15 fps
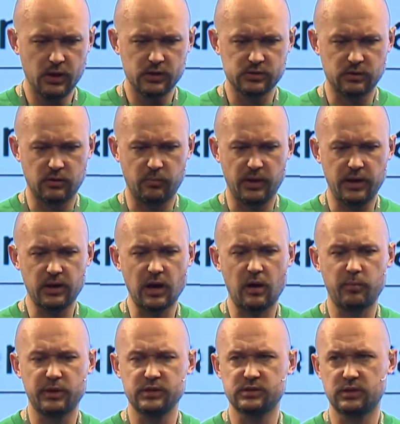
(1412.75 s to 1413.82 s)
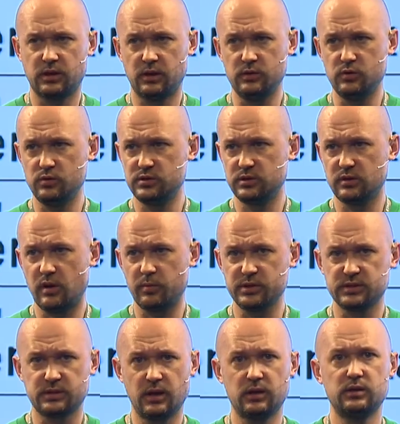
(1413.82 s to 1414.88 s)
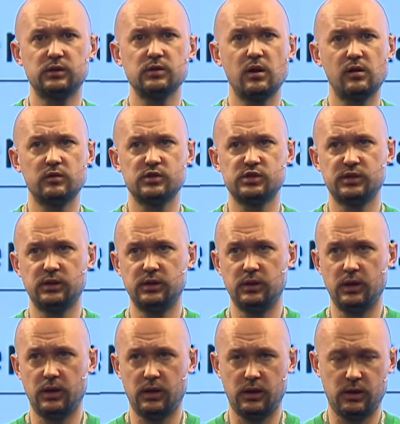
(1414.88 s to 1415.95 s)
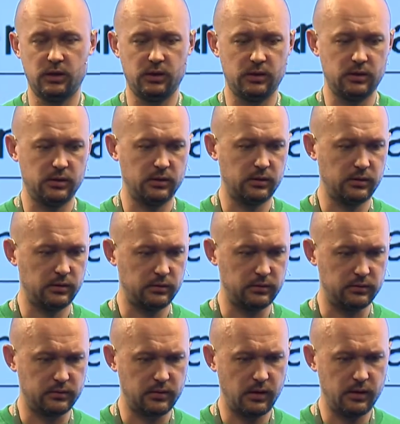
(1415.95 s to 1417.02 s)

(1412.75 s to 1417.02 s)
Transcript: So many companies are using OpenStack technology, and